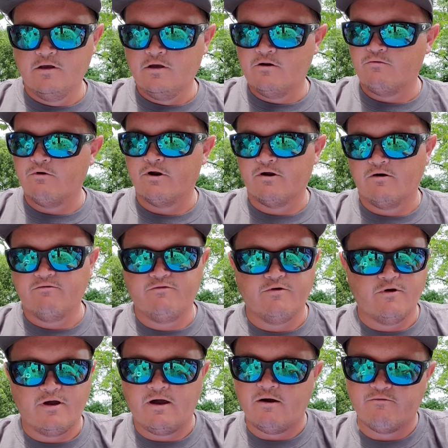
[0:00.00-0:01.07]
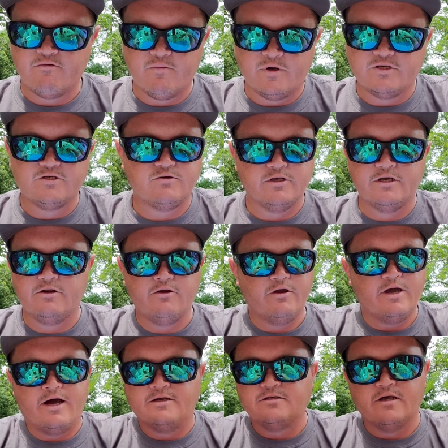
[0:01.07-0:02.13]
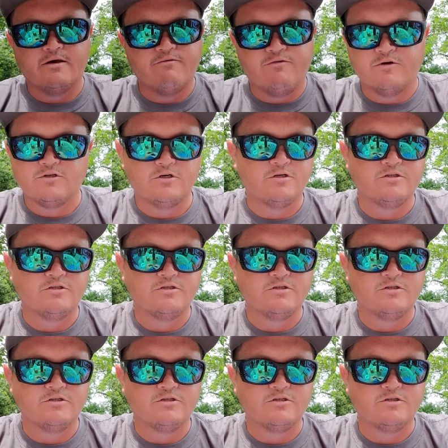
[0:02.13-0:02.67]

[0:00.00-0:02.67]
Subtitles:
Run off your however much leader you guys like fishing.